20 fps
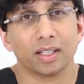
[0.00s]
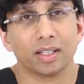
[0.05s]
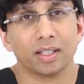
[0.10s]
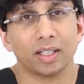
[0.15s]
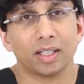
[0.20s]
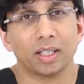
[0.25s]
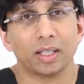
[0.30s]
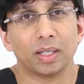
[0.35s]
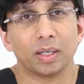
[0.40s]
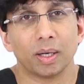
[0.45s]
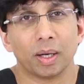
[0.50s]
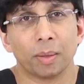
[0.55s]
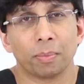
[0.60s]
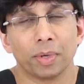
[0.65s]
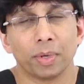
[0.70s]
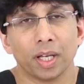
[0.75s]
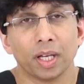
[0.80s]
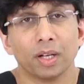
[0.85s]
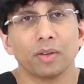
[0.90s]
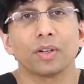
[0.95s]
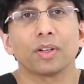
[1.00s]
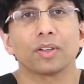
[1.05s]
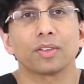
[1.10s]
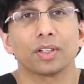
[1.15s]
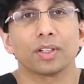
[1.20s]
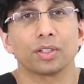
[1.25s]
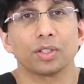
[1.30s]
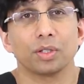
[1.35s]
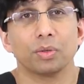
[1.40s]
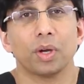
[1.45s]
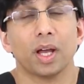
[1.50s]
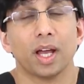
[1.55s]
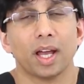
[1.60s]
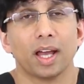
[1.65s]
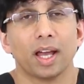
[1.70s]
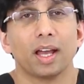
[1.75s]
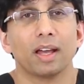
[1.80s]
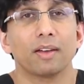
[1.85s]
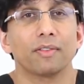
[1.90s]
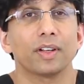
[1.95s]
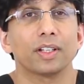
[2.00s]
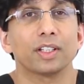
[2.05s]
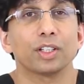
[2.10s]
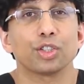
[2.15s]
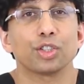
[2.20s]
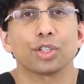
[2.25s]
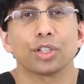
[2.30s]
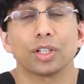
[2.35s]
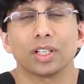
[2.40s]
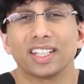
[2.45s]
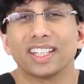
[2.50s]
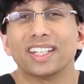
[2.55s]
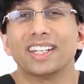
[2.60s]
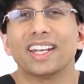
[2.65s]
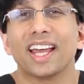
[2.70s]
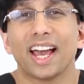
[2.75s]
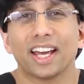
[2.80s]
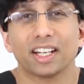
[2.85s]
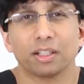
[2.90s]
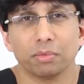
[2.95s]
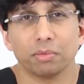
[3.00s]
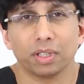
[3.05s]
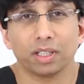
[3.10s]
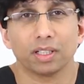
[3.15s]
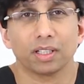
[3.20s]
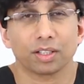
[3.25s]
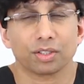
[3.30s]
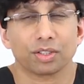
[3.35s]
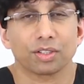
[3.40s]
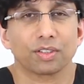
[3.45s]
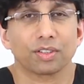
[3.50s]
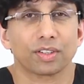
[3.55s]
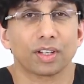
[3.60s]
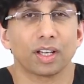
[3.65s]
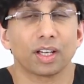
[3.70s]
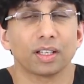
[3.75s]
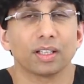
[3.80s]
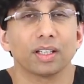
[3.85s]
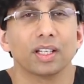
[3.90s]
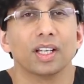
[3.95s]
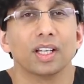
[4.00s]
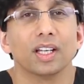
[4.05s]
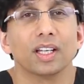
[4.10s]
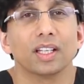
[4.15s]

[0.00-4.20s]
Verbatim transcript: the appearance that you have and the, the anatomy, I should say,